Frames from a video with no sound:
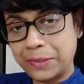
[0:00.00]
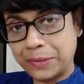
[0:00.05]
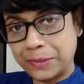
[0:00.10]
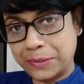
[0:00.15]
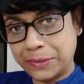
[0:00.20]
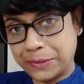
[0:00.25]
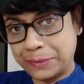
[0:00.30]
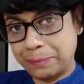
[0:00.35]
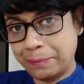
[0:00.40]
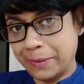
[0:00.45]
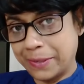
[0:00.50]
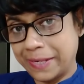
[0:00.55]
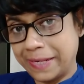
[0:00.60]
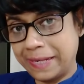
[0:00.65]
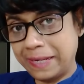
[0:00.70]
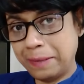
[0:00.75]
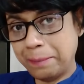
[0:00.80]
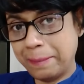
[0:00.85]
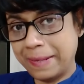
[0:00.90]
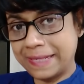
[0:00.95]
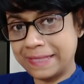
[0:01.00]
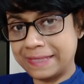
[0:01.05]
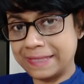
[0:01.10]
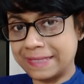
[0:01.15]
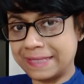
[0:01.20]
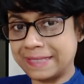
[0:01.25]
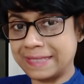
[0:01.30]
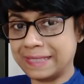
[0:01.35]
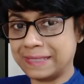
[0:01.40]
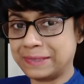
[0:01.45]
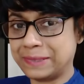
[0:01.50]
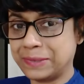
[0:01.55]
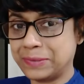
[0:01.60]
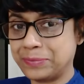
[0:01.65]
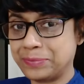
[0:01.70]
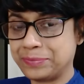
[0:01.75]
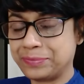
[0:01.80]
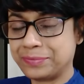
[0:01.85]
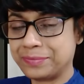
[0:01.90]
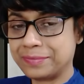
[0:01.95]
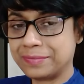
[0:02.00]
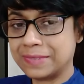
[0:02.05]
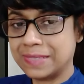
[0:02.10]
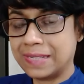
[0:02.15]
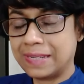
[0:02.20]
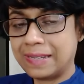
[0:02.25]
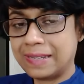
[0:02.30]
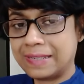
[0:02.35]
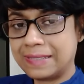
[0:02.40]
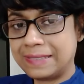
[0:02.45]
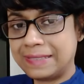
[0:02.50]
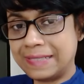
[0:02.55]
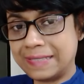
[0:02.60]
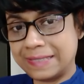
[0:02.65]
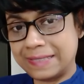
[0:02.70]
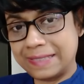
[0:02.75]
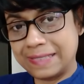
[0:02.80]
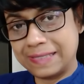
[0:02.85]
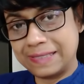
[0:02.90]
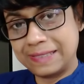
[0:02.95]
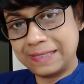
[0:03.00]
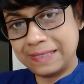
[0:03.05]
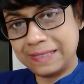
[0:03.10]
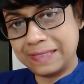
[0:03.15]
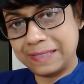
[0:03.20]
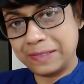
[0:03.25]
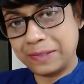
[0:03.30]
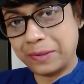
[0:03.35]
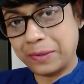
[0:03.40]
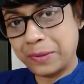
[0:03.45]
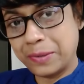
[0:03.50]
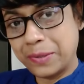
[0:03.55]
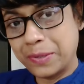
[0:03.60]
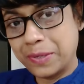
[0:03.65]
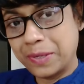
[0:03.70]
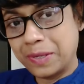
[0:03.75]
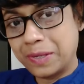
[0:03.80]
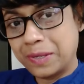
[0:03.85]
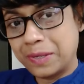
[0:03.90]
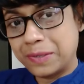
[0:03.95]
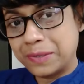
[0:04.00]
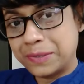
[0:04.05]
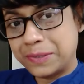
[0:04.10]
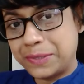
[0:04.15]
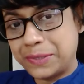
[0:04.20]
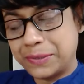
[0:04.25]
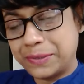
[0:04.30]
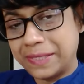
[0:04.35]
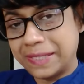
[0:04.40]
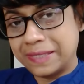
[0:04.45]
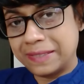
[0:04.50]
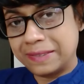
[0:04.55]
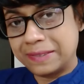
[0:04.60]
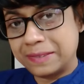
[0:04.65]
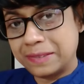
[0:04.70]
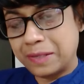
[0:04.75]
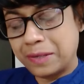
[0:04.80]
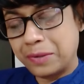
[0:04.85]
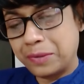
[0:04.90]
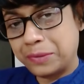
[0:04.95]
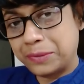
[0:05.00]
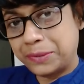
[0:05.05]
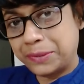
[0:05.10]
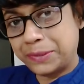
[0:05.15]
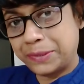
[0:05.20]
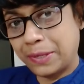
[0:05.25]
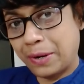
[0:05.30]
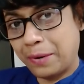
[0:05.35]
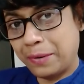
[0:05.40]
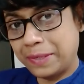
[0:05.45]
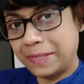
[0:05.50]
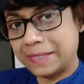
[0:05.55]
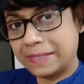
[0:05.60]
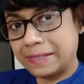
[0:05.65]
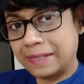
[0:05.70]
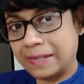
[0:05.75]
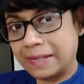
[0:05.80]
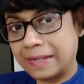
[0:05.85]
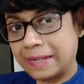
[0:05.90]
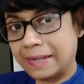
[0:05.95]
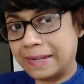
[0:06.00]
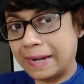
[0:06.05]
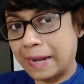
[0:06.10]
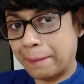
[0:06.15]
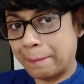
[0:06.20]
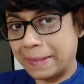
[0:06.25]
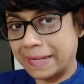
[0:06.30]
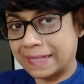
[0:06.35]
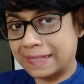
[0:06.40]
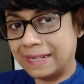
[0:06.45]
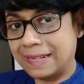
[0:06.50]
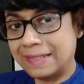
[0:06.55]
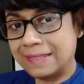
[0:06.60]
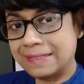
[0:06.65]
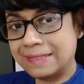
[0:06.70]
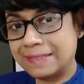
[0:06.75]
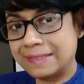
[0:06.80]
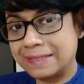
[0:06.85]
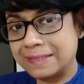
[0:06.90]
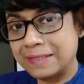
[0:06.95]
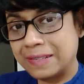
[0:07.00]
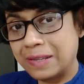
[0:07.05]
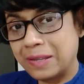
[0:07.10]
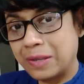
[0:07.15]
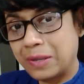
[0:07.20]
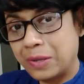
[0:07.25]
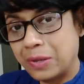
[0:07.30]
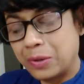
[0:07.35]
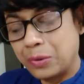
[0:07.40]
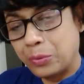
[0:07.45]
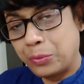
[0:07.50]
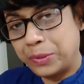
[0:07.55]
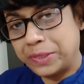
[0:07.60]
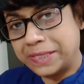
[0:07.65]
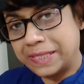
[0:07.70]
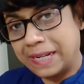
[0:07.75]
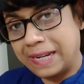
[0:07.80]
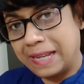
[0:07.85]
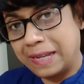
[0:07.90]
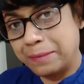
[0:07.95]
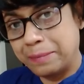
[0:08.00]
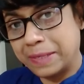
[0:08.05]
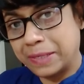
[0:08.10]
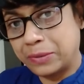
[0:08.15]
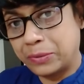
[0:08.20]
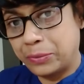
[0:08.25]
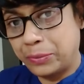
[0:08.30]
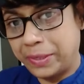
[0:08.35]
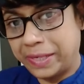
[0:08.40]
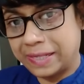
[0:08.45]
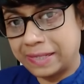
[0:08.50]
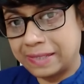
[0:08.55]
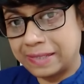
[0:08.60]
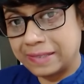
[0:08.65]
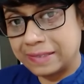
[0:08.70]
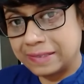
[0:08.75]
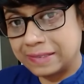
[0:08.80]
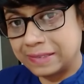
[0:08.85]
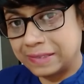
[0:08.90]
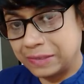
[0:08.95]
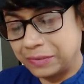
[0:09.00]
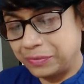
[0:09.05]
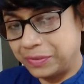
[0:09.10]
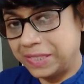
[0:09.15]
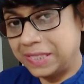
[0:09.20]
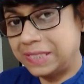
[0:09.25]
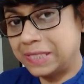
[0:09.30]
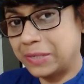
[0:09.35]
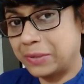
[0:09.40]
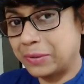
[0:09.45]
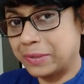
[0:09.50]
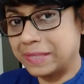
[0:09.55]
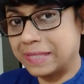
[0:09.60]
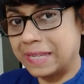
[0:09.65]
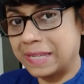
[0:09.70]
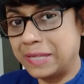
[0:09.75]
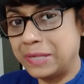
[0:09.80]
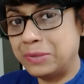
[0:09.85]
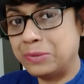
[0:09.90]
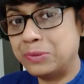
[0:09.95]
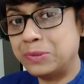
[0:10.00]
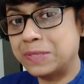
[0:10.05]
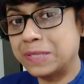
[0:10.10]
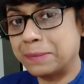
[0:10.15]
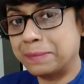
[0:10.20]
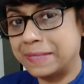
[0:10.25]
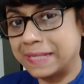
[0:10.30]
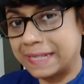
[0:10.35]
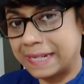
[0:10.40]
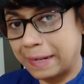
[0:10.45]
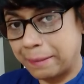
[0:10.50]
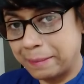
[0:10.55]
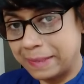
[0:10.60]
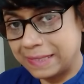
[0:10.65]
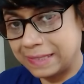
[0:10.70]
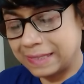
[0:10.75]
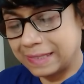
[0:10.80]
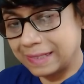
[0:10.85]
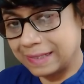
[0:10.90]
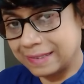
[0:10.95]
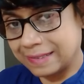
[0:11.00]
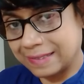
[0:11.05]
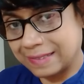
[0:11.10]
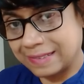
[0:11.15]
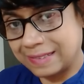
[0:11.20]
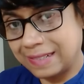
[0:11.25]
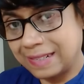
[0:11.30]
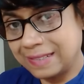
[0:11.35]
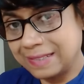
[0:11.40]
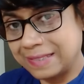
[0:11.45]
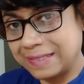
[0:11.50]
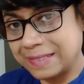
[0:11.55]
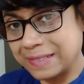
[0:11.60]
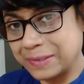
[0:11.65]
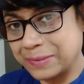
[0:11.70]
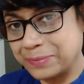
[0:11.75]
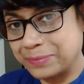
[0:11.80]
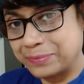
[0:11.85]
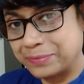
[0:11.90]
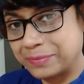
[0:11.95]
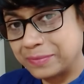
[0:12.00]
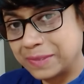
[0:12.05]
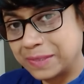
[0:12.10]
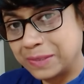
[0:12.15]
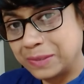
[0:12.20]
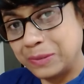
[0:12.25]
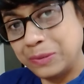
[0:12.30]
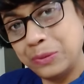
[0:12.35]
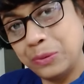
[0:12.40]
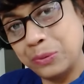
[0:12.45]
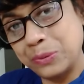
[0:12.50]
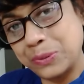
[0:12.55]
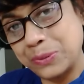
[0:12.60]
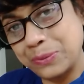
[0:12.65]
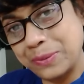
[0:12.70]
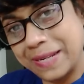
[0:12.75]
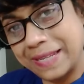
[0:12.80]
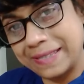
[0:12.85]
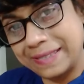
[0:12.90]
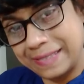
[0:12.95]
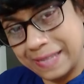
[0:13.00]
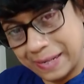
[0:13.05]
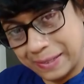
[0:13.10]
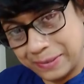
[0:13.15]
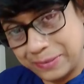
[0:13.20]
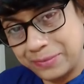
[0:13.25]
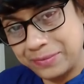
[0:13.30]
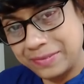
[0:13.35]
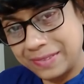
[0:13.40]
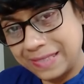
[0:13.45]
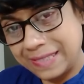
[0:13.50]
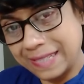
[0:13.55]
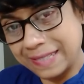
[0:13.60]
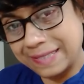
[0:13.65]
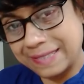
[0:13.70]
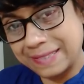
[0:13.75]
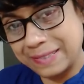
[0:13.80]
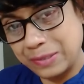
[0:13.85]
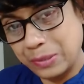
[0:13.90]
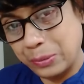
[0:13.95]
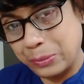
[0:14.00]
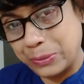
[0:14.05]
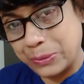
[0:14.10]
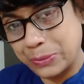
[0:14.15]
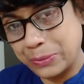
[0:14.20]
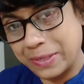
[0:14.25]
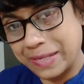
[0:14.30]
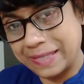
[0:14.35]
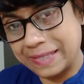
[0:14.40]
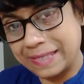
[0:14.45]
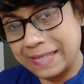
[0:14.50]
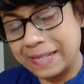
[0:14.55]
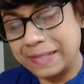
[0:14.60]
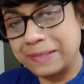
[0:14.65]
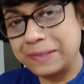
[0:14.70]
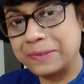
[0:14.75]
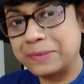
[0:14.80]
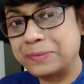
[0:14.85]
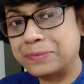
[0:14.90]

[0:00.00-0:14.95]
Good morning, my dear children. Dear children, in today's short grammar class, we shall have a quick revision on the use of the grammatical structure no sooner than. Yes, no sooner than.